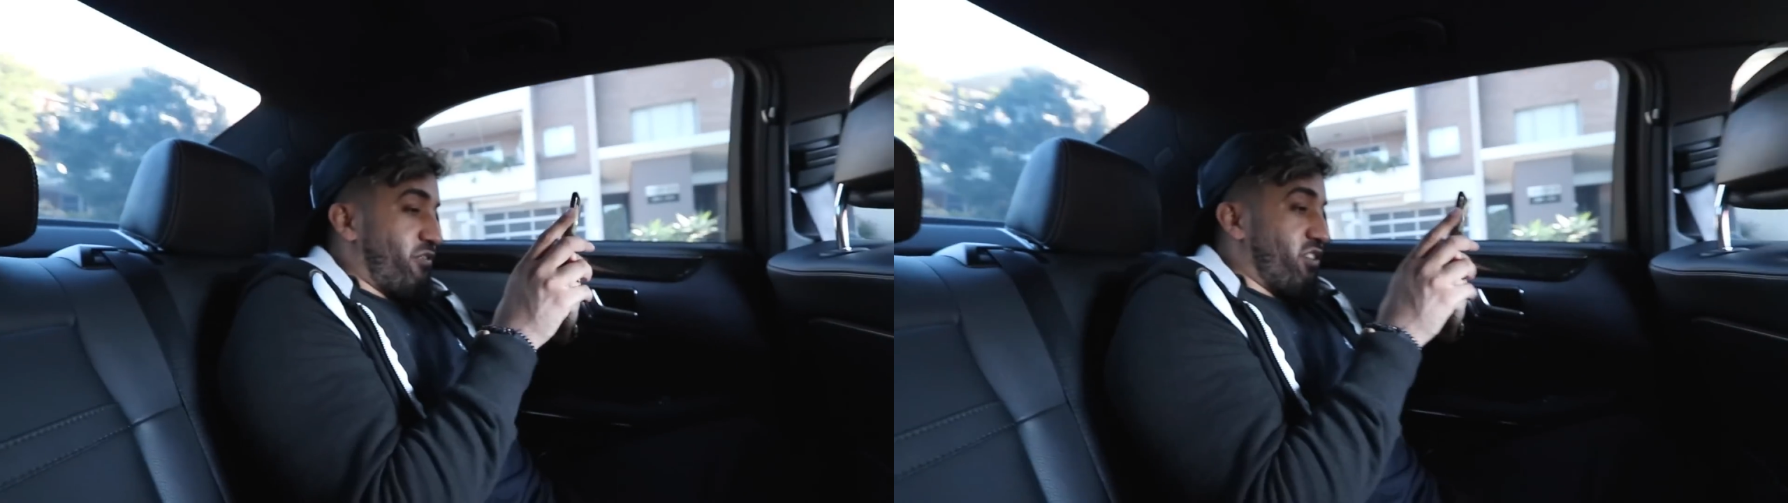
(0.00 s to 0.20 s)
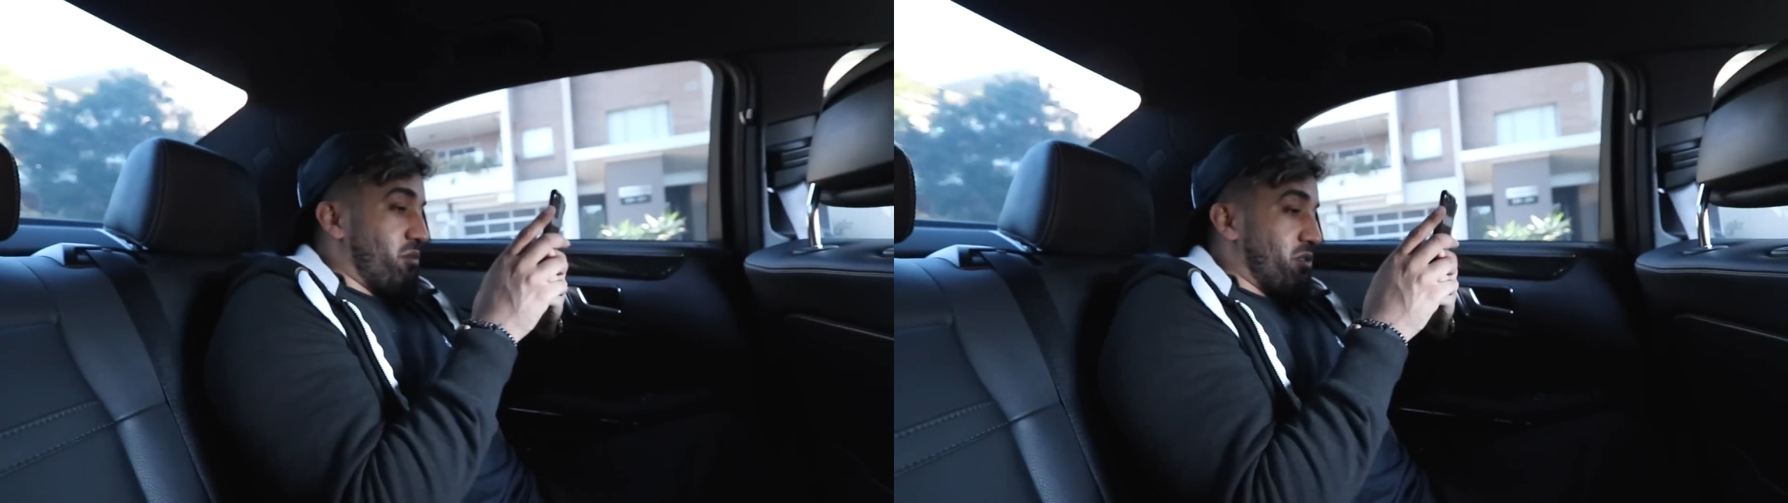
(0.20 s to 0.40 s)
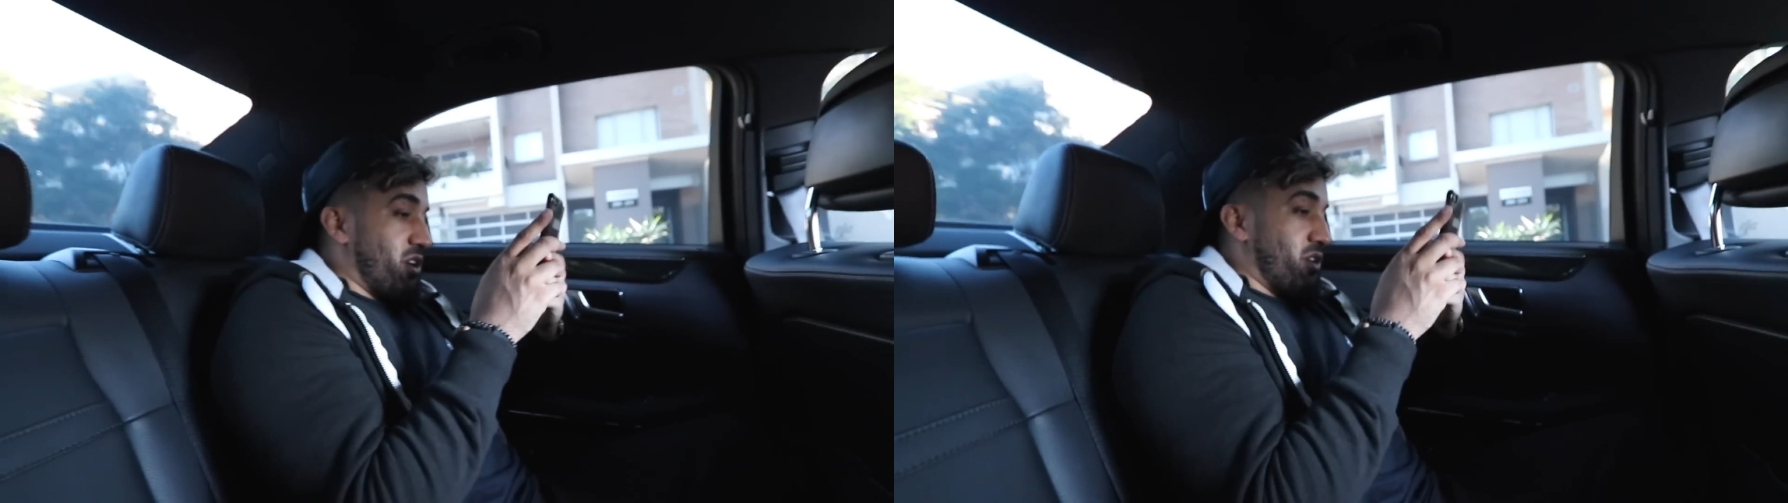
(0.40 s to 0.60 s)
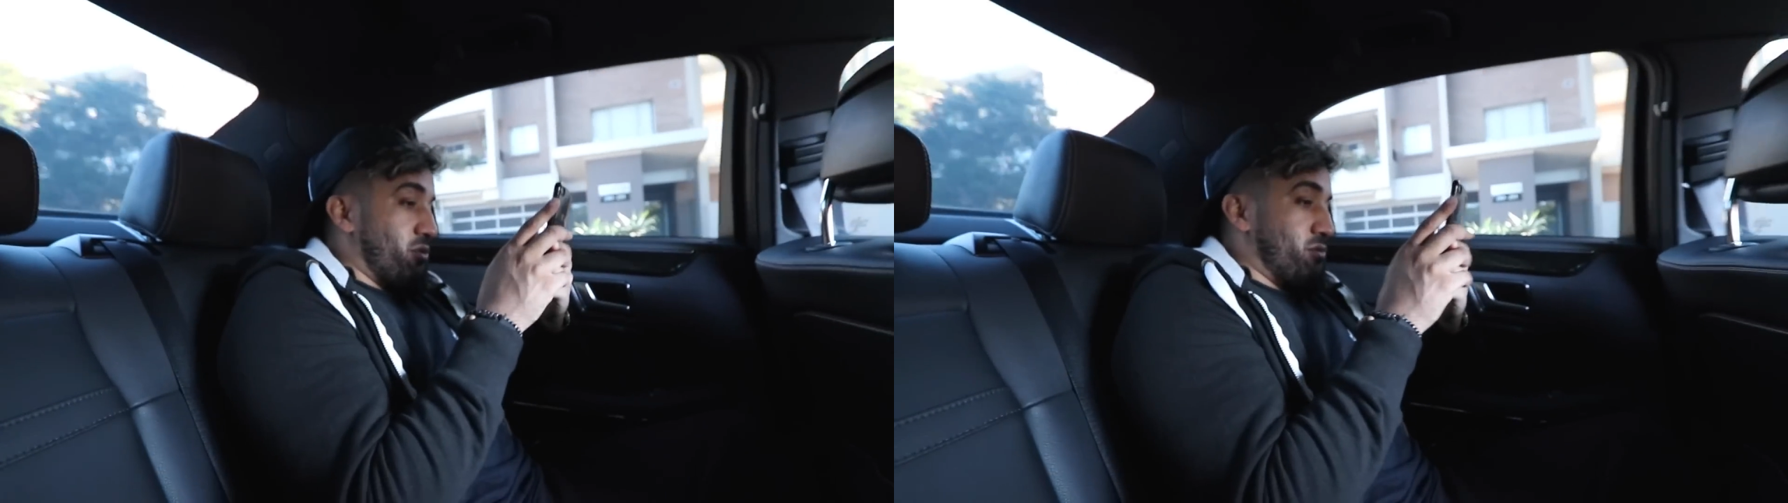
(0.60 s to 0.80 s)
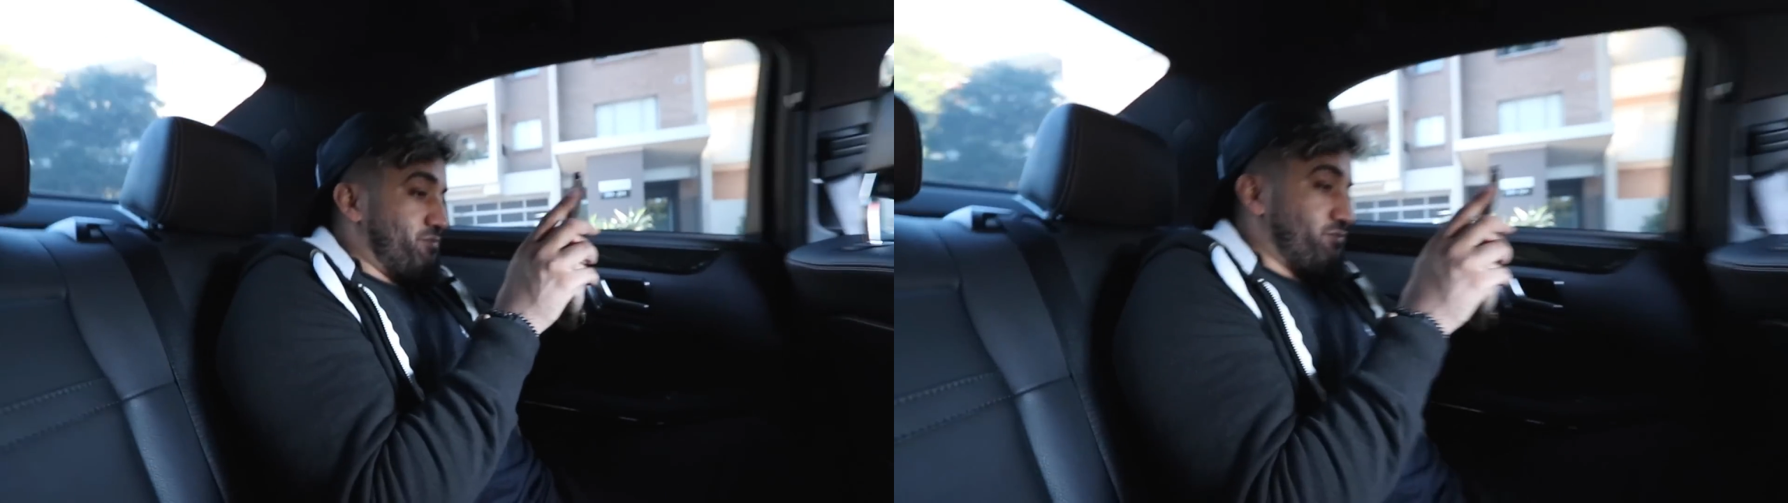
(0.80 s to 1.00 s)
think I'm getting
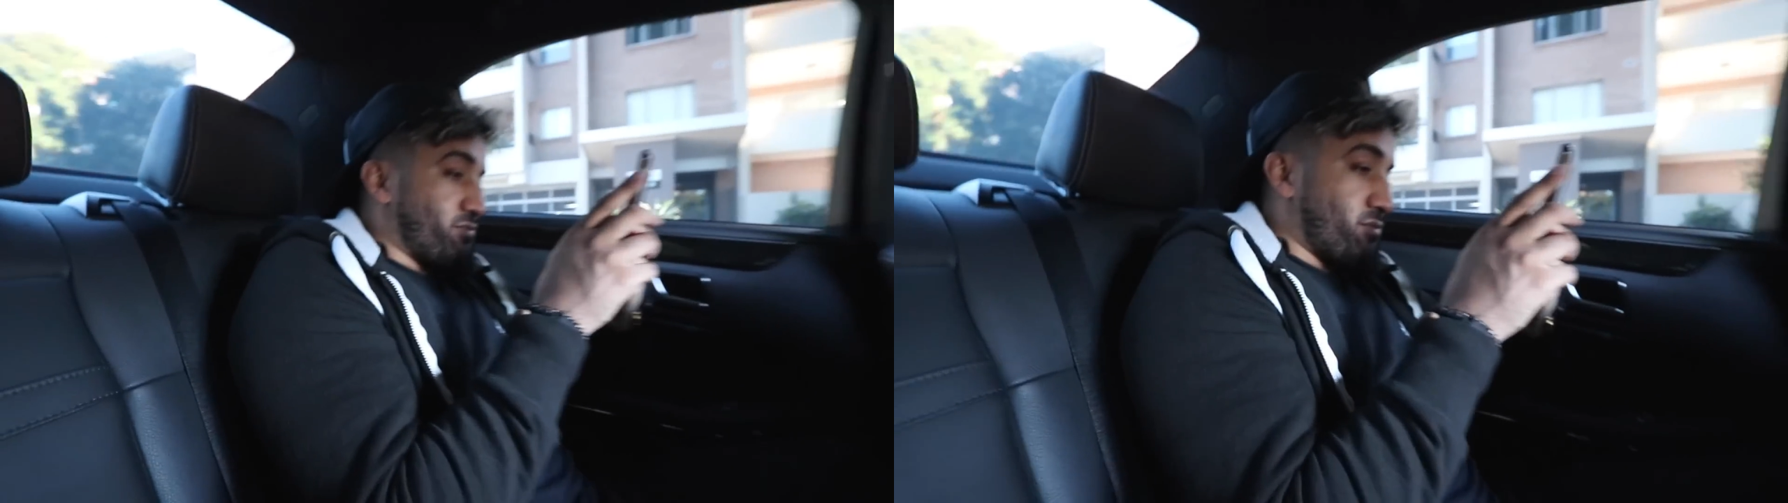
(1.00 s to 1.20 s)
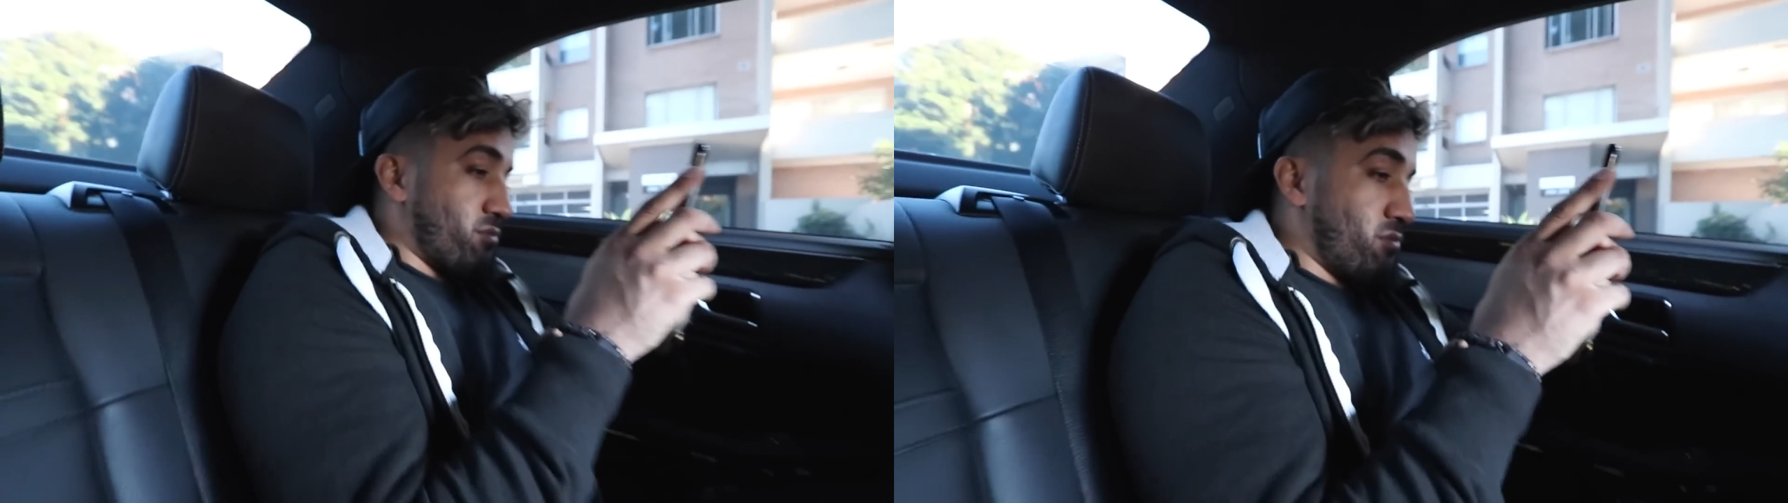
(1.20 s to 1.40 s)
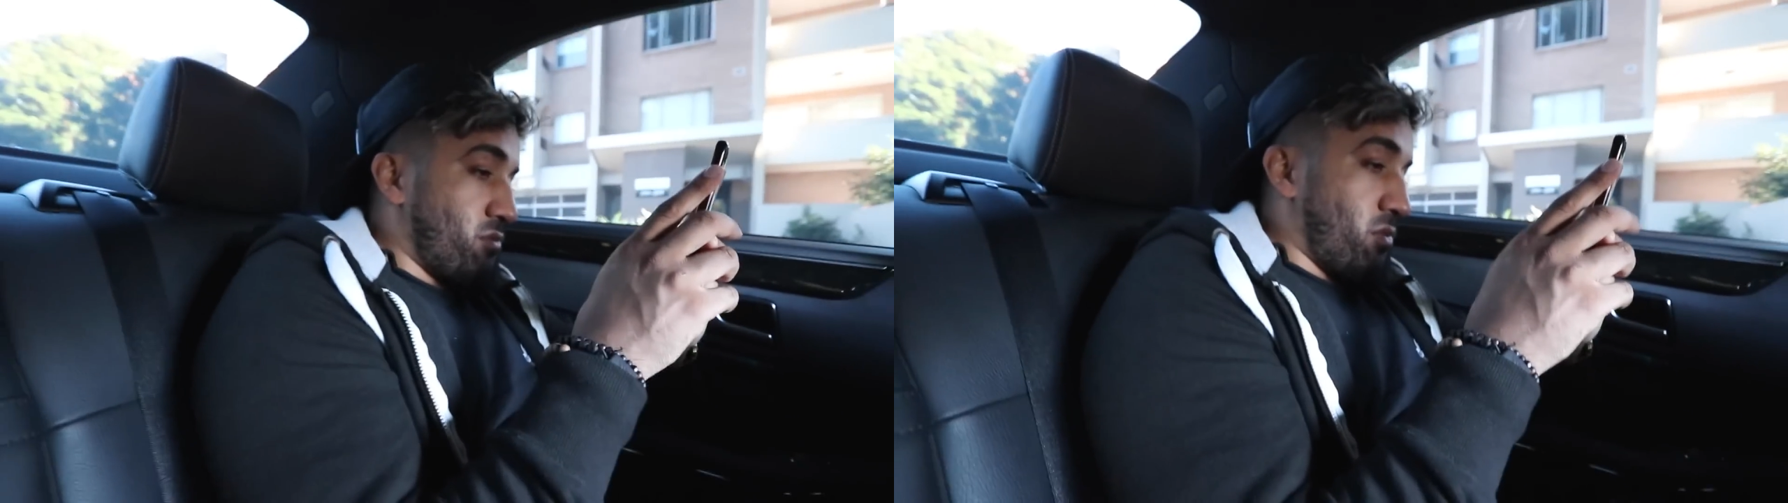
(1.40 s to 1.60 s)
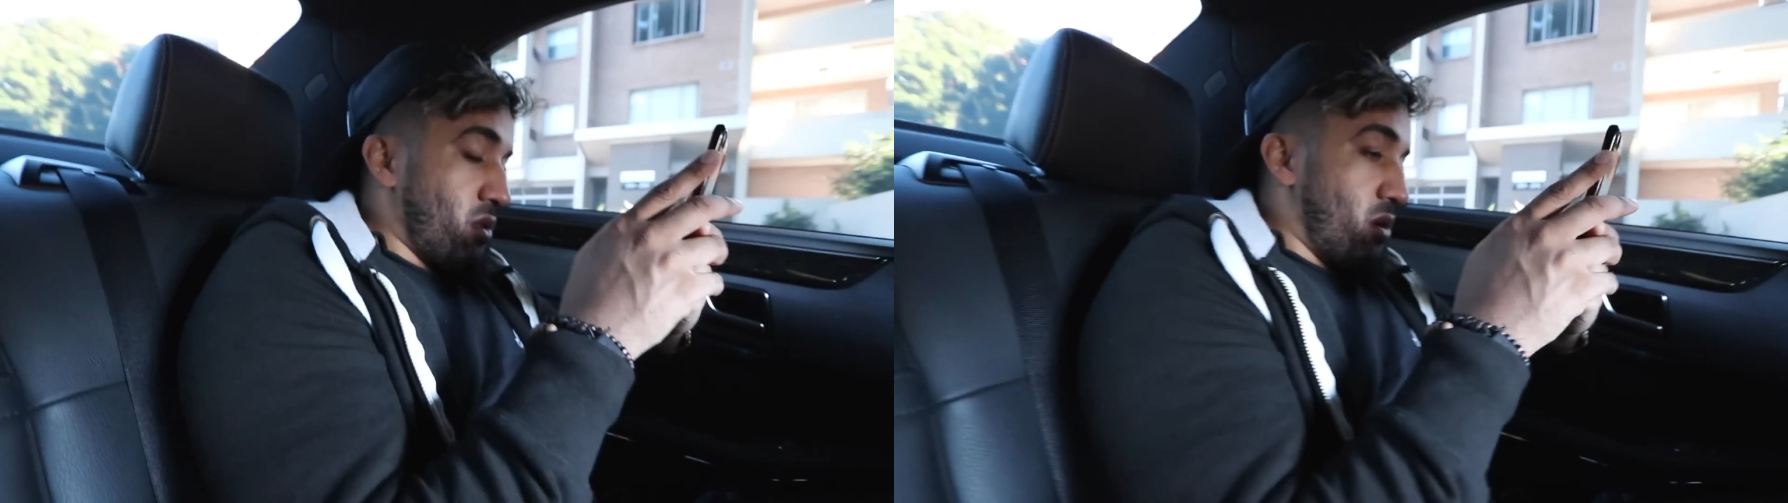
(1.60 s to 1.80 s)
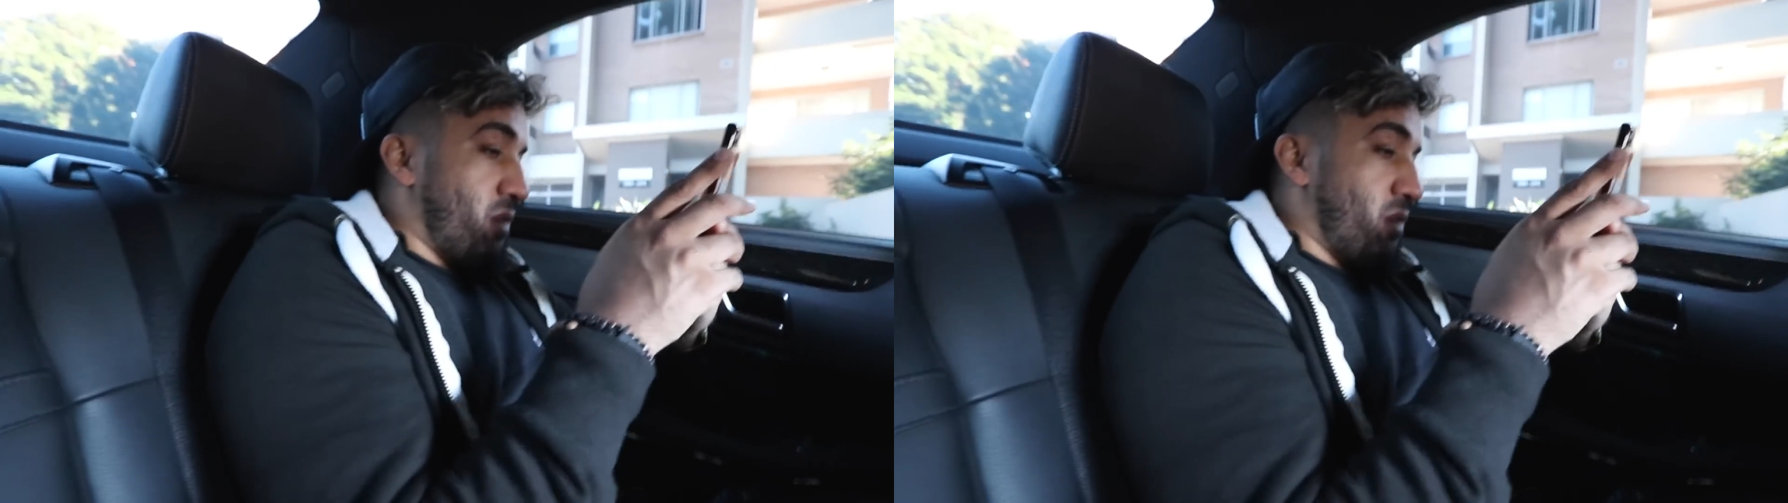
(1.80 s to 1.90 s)
ill. You getting ill?